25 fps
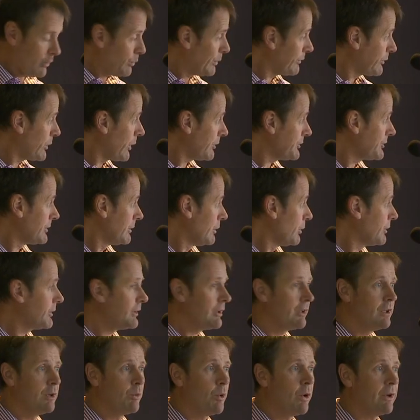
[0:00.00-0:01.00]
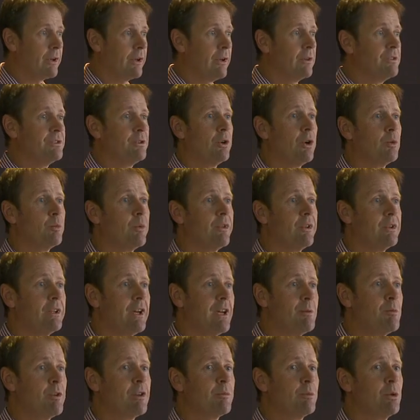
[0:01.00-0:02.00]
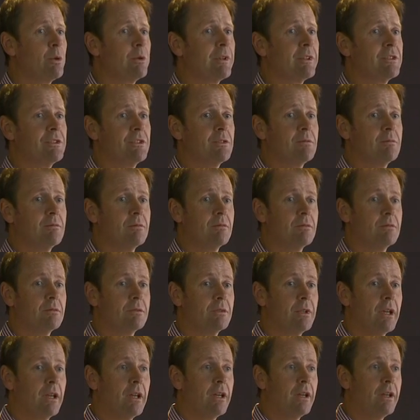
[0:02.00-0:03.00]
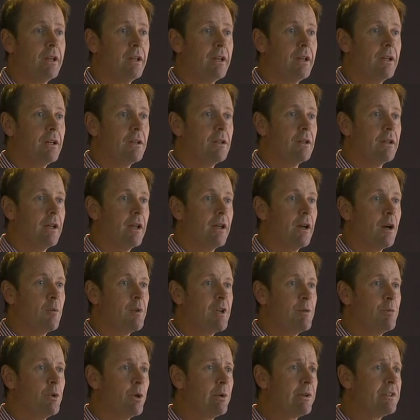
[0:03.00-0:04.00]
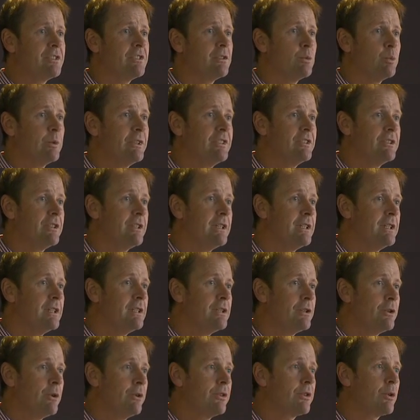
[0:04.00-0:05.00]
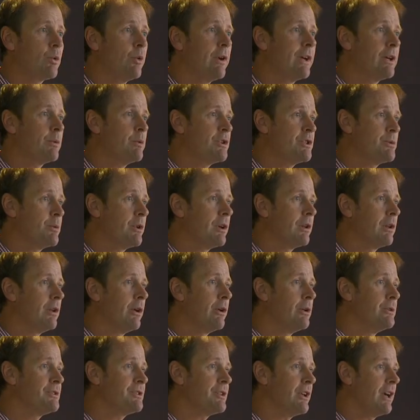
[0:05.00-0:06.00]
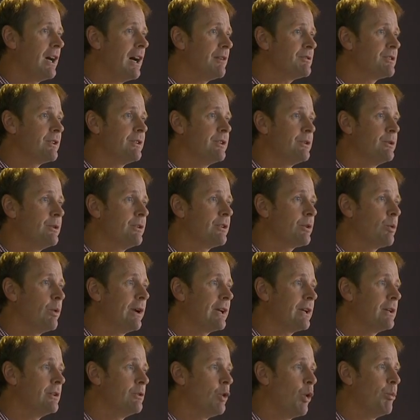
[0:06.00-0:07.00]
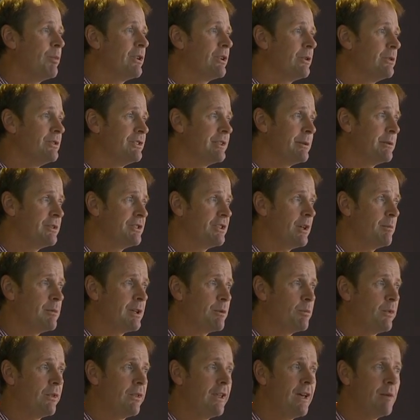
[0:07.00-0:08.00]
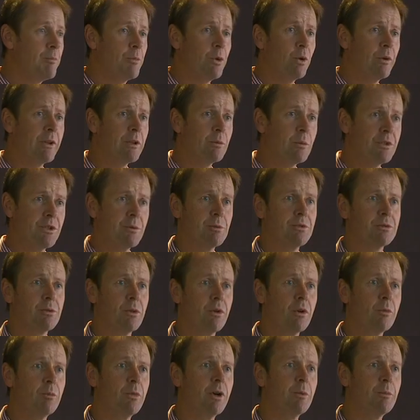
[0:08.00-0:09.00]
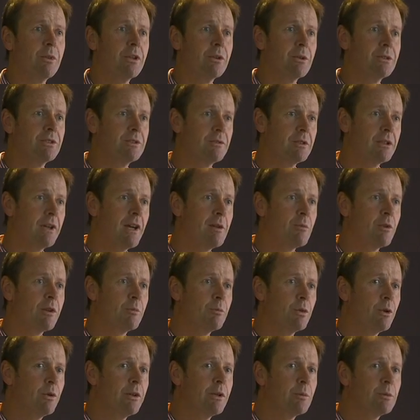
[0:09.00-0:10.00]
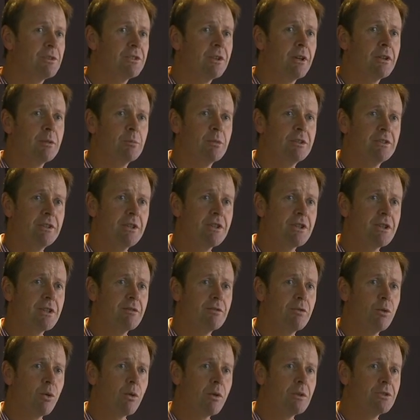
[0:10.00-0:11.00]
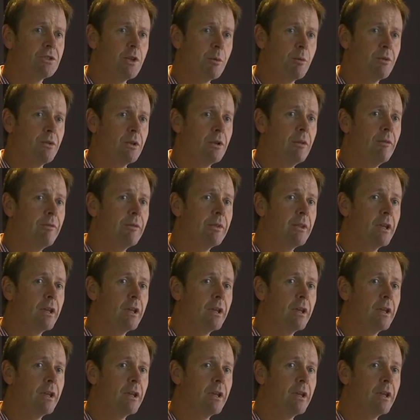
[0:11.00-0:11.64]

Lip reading: We've got to look at what goes on with the neighbouring buildings. How many buildings did we see in the earthquake which were closed after the earthquake, not because there was something with that building which was wrong, but because the neighbouring building was going to potentially fall on top of it?